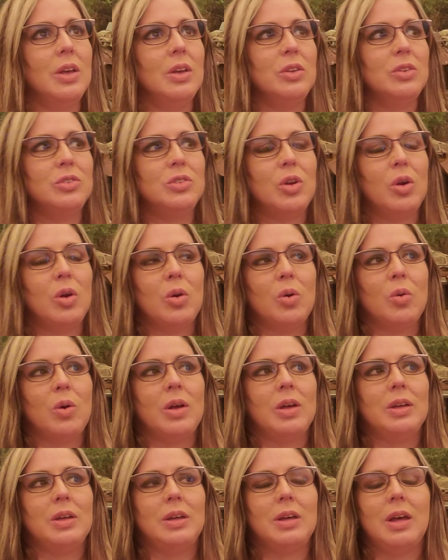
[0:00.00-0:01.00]
So
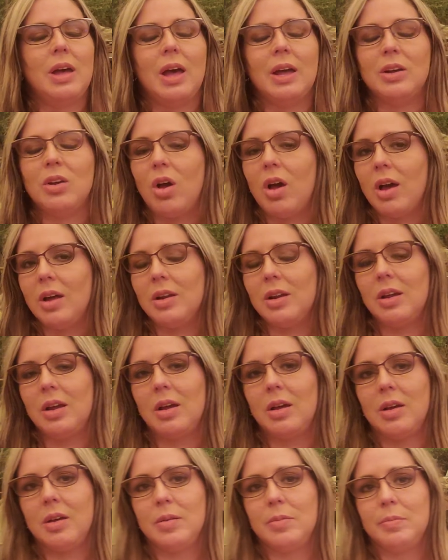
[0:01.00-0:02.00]
I caught
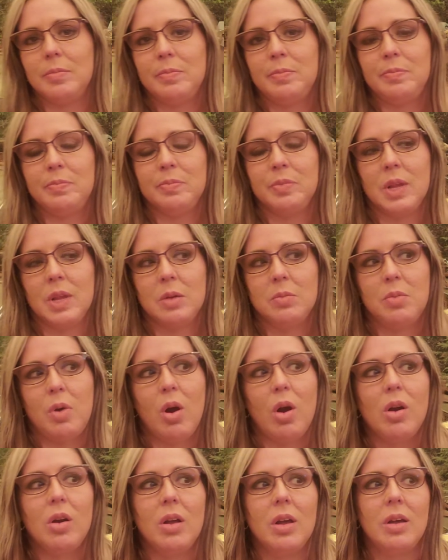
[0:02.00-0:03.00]
um,
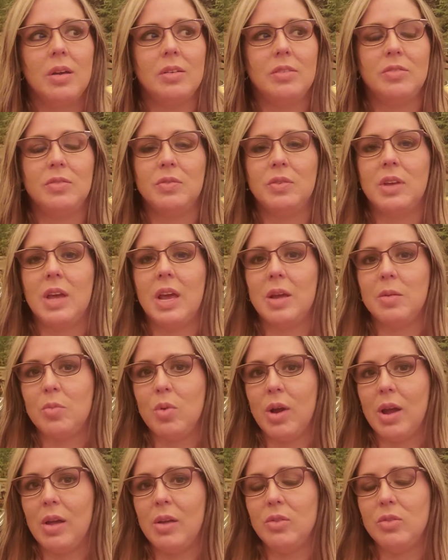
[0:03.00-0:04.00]
part of Kate
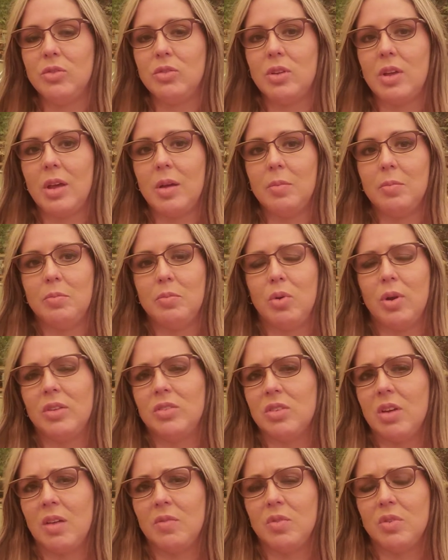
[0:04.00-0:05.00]
Brown's um, press
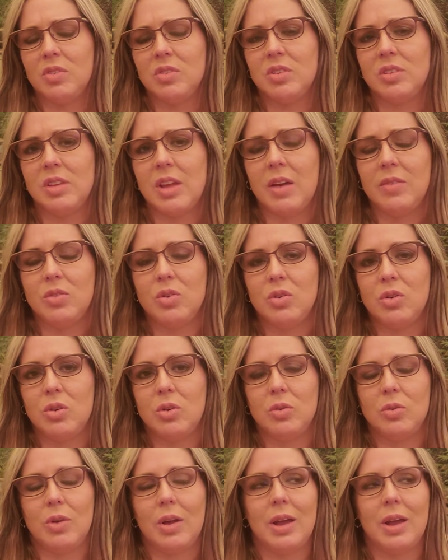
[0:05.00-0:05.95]
conference this afternoon.